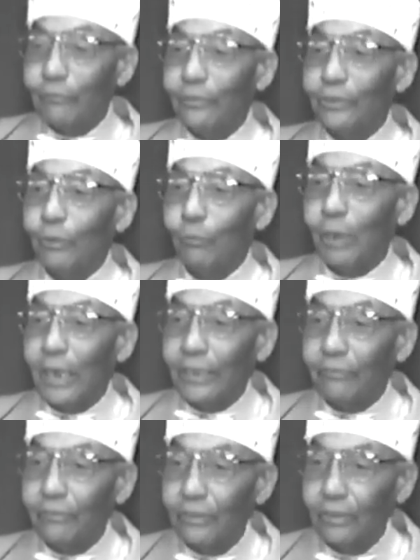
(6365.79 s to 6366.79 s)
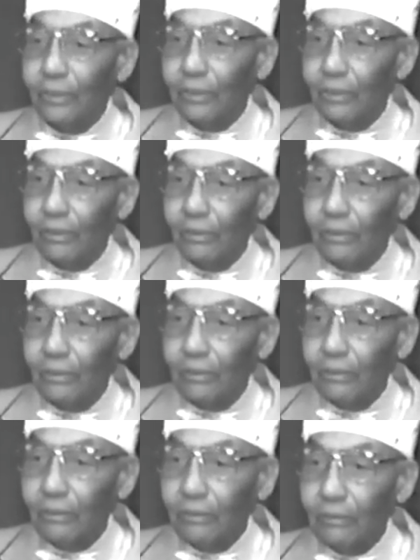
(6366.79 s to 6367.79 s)
your wife.
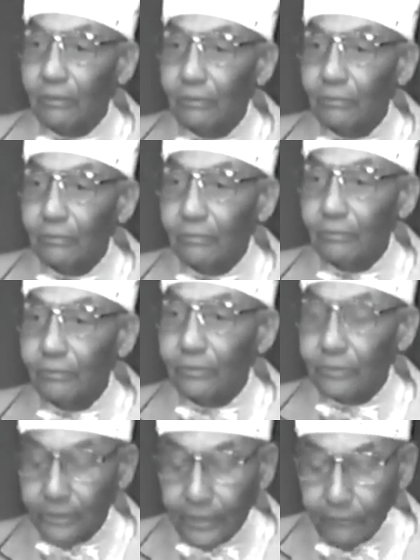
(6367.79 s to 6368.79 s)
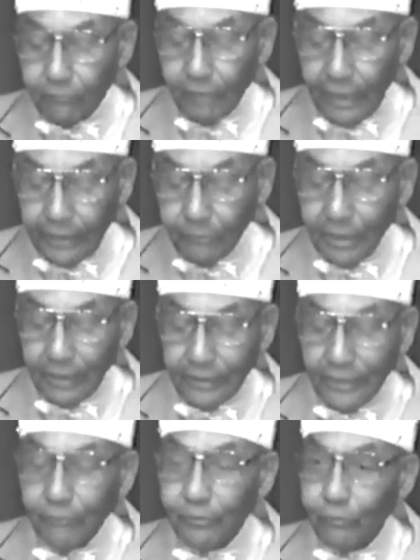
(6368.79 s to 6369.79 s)
Yes, Sitting right in my
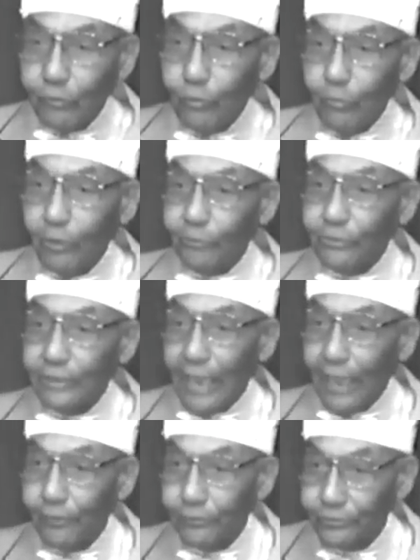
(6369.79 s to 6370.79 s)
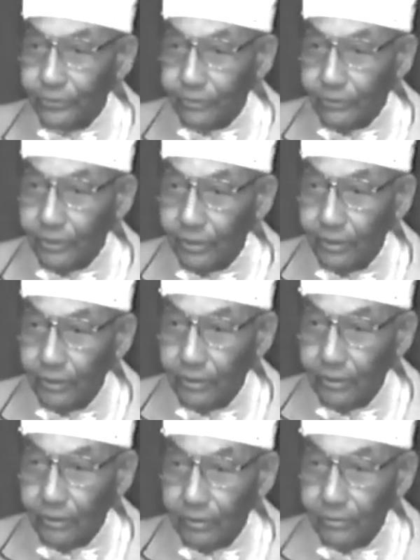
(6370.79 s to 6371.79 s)
living room on Townsend,
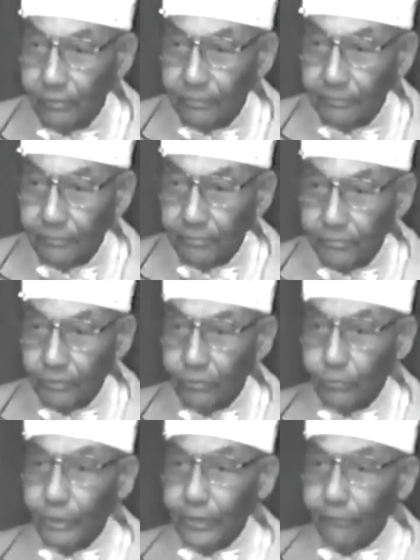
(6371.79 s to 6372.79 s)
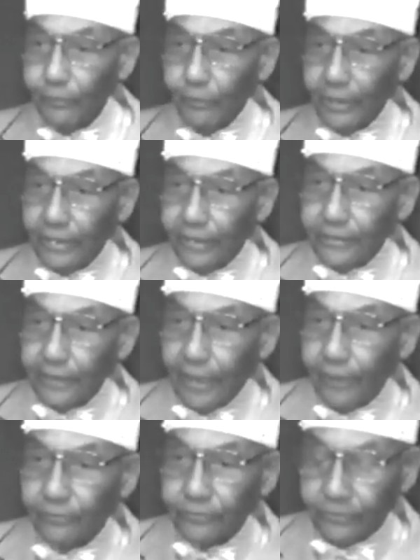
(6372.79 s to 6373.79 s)
2480
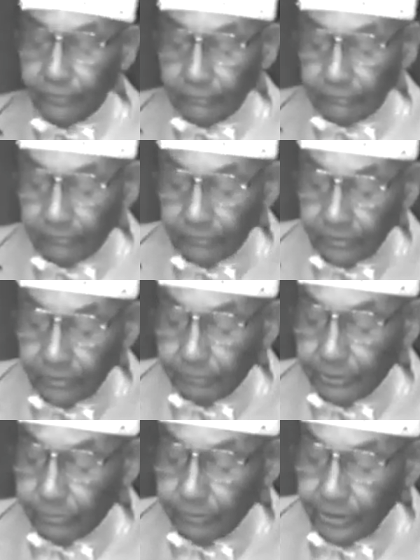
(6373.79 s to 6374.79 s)
Townsend, between